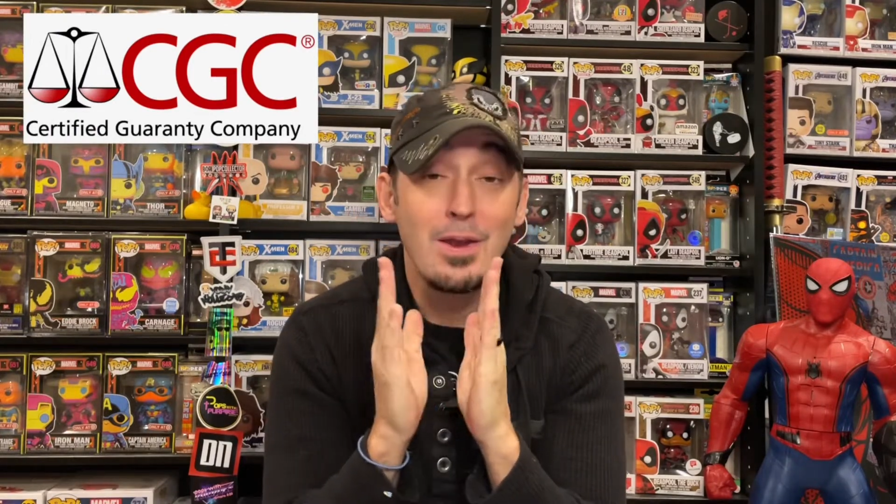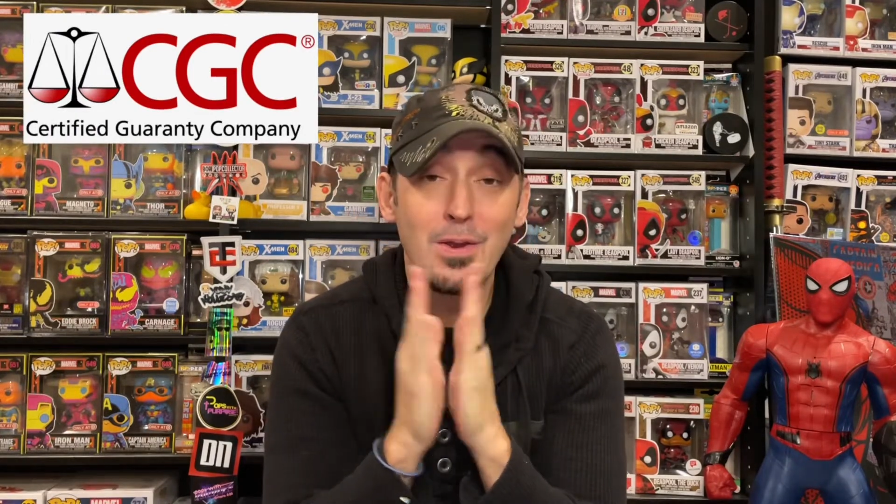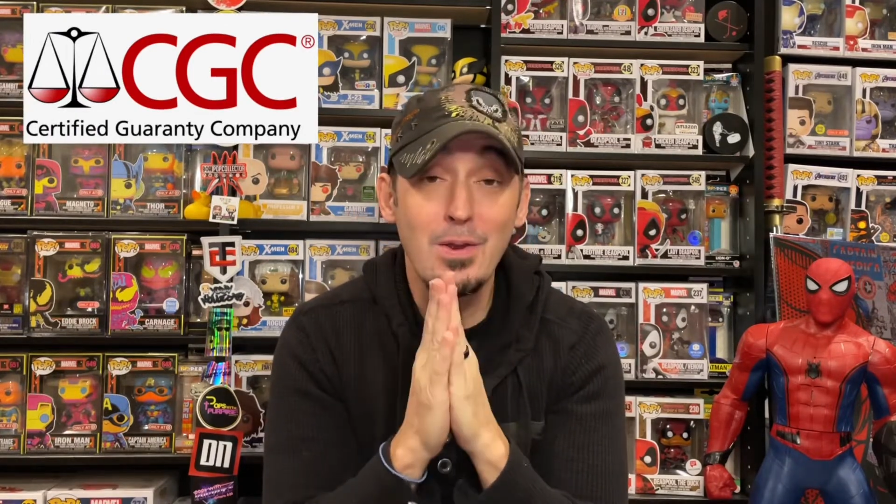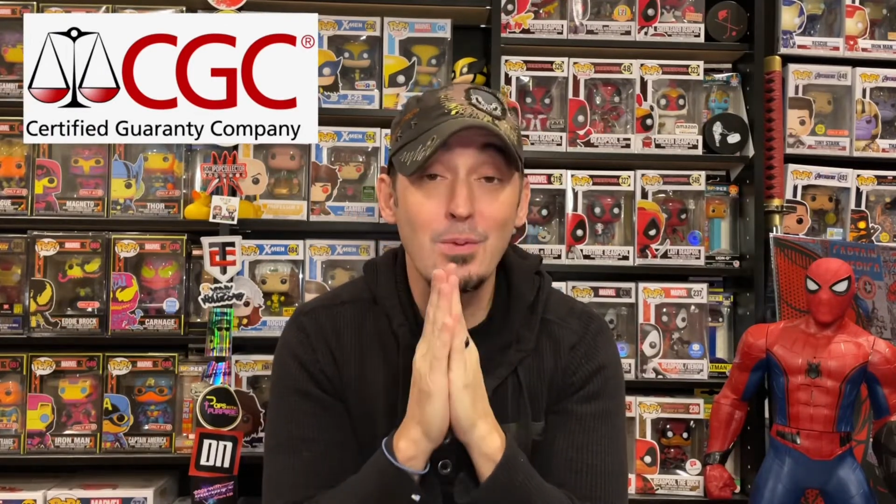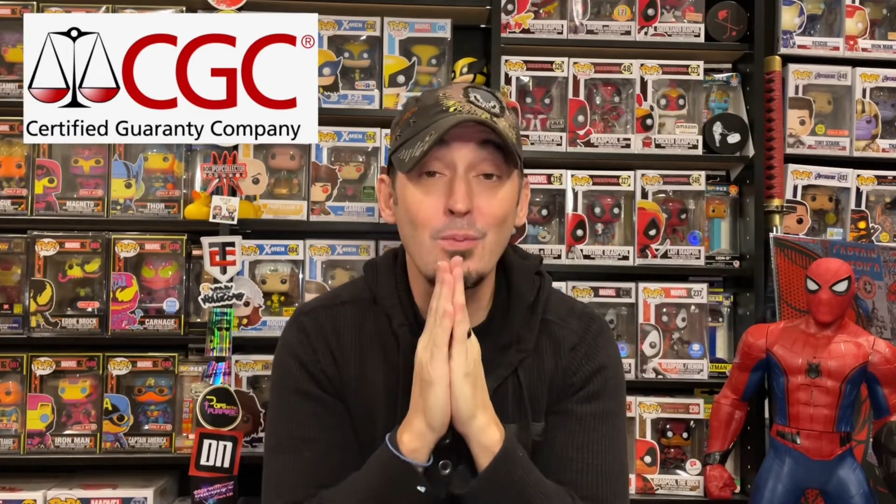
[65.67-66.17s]

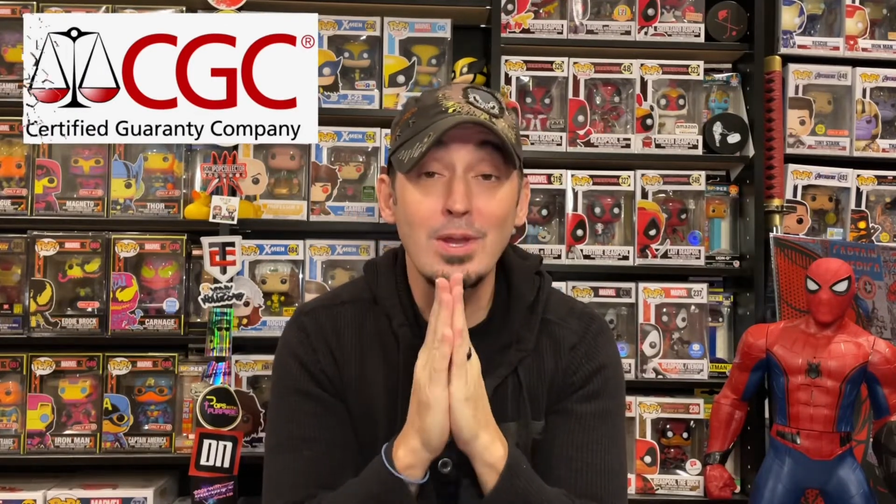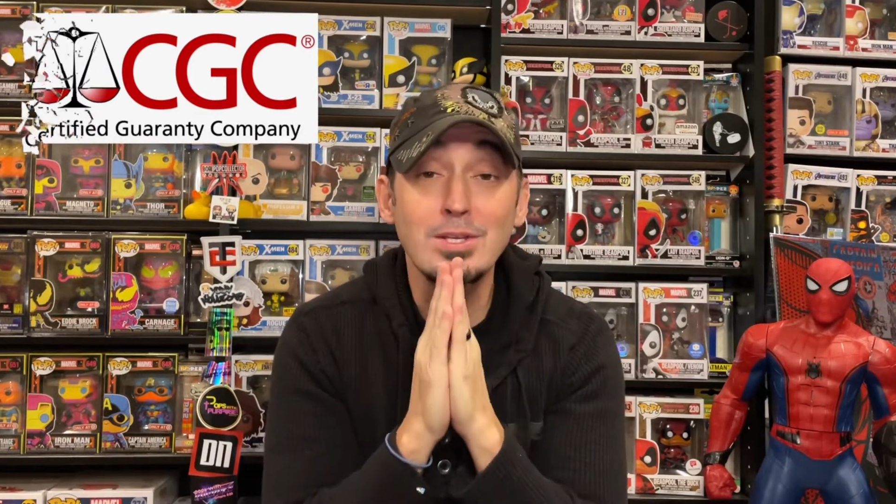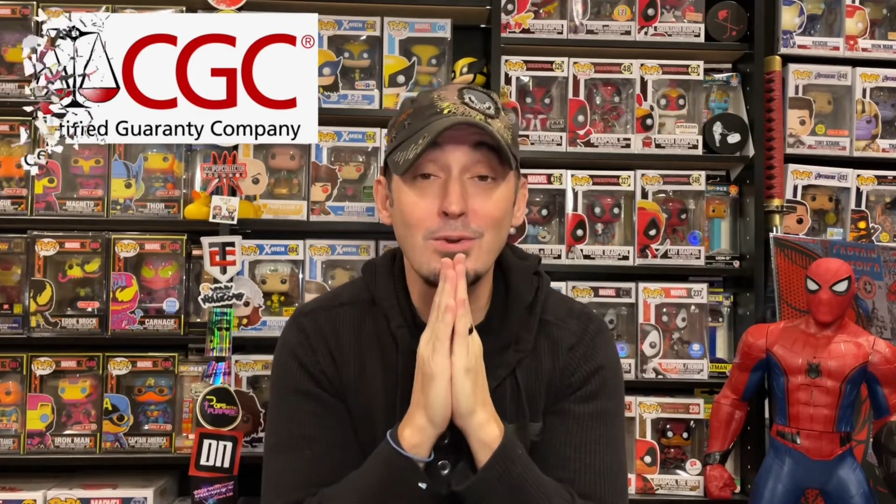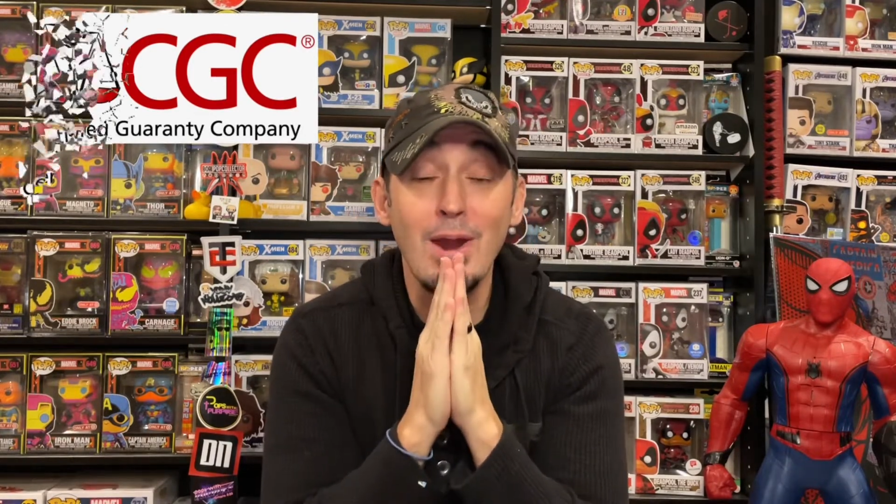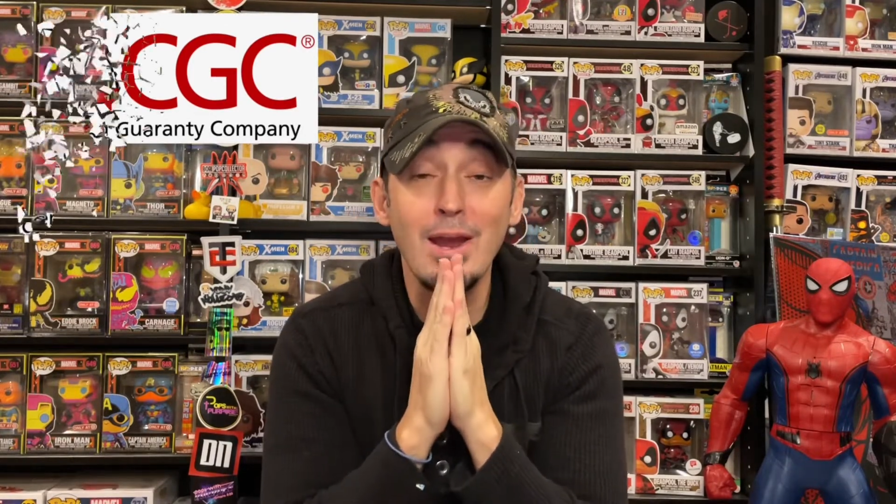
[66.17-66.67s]
Couldn't wait to
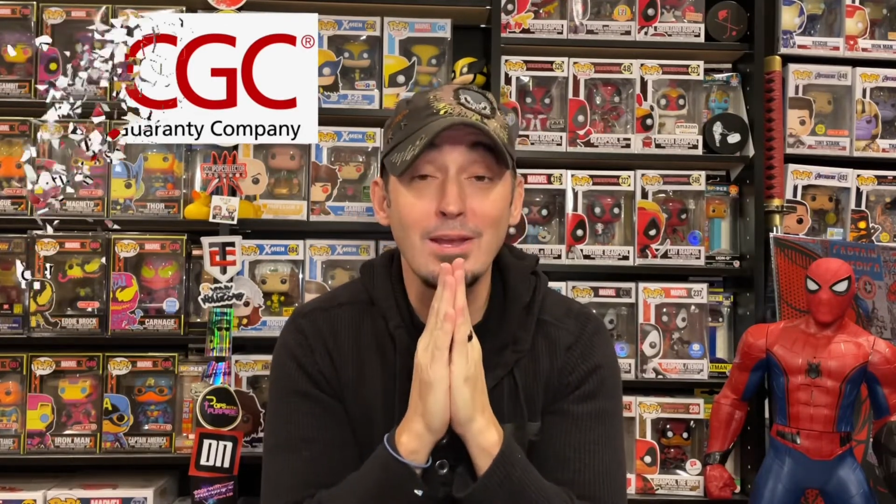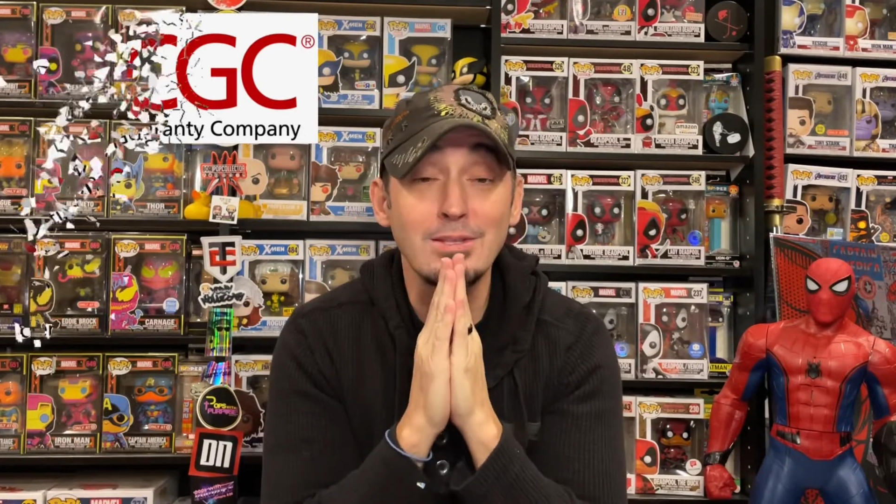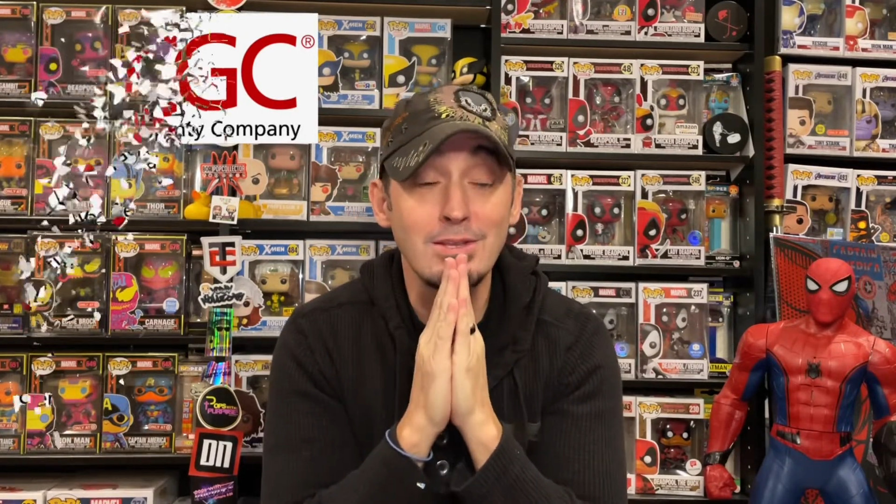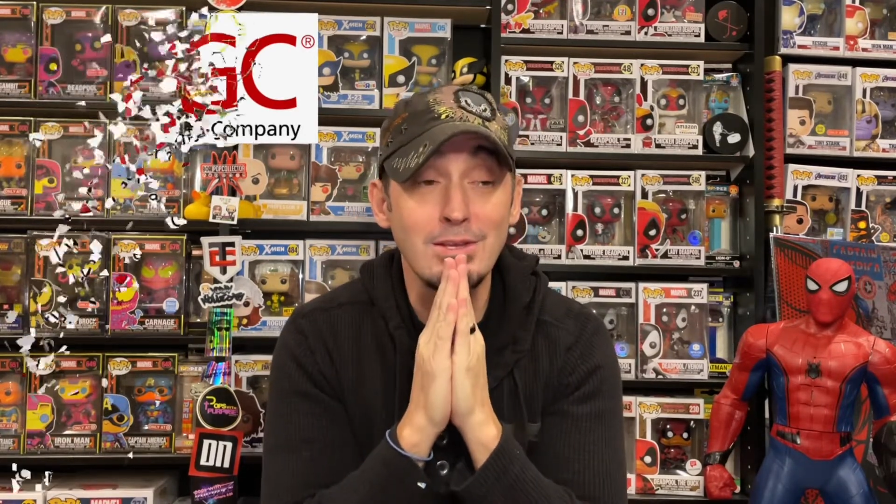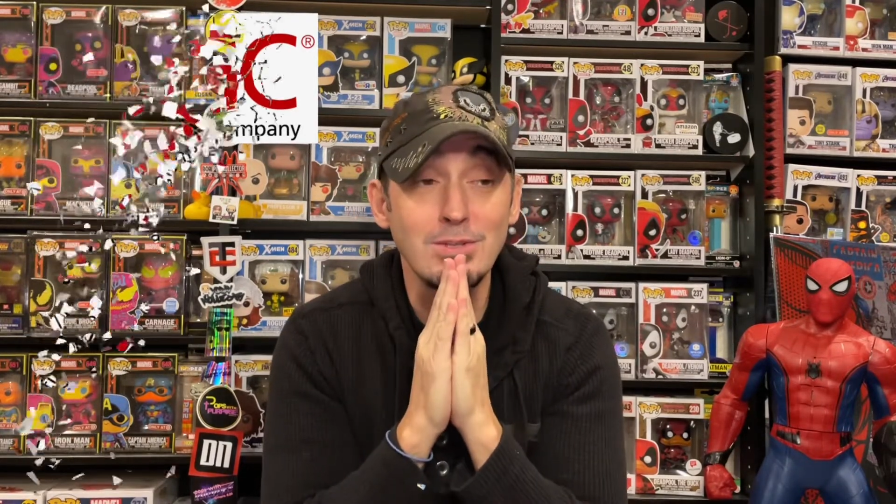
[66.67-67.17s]
crack
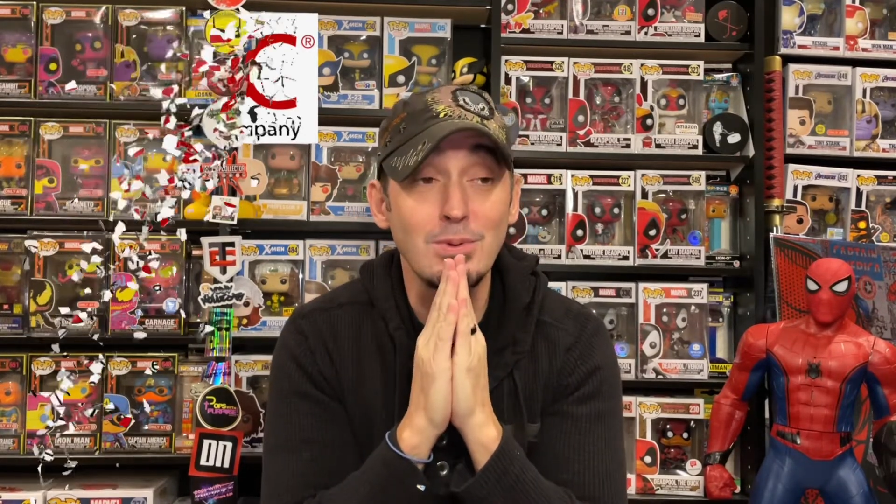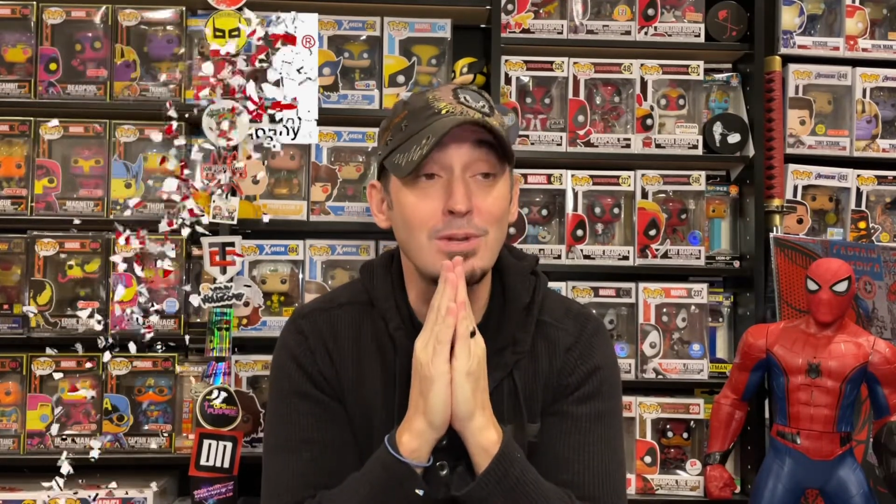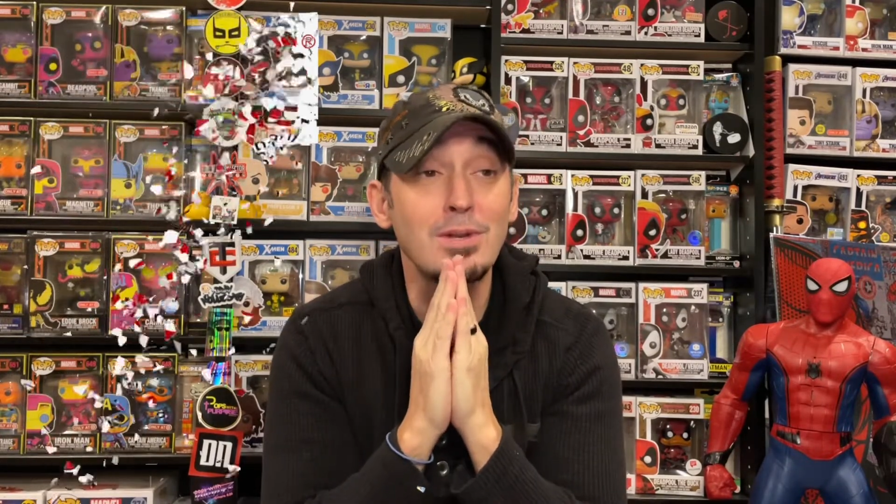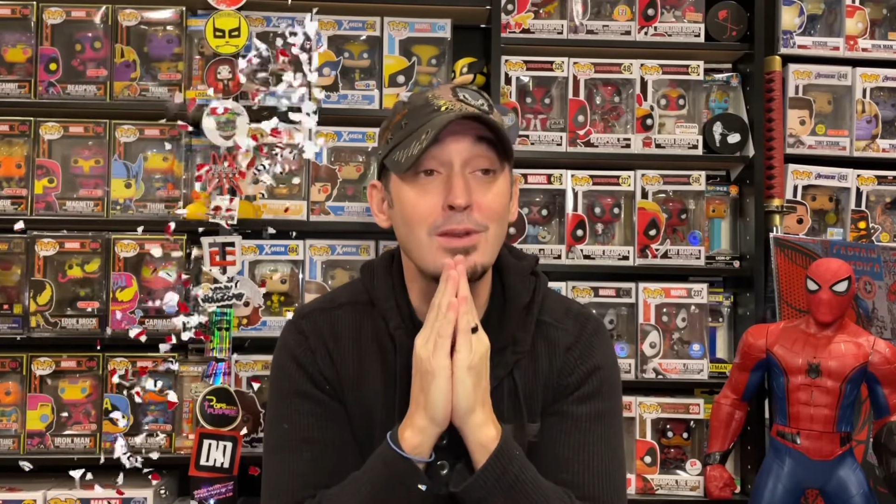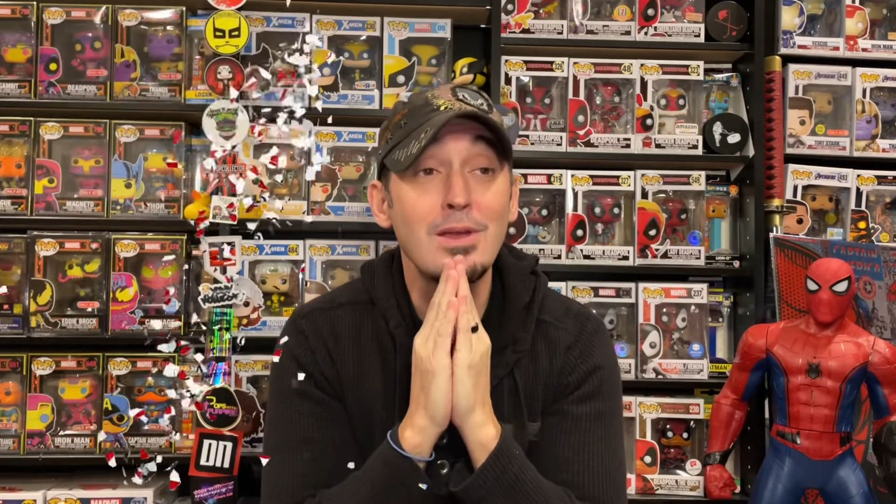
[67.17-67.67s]
into this
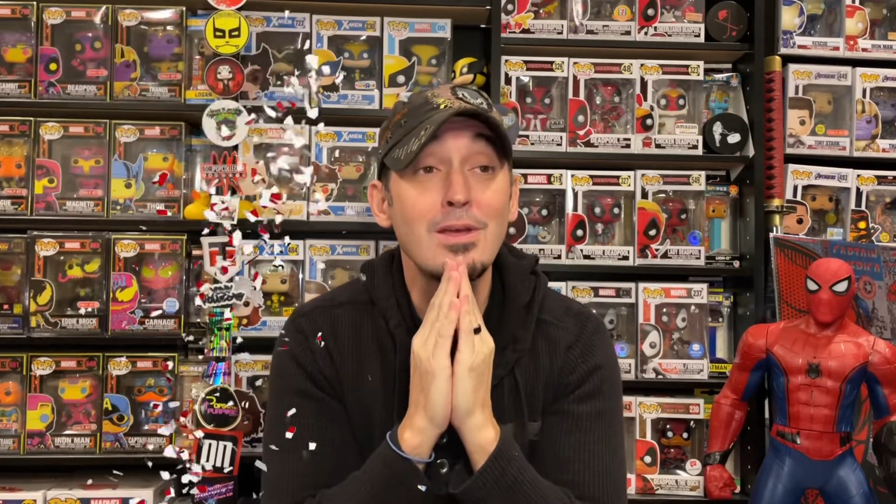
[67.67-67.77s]
one.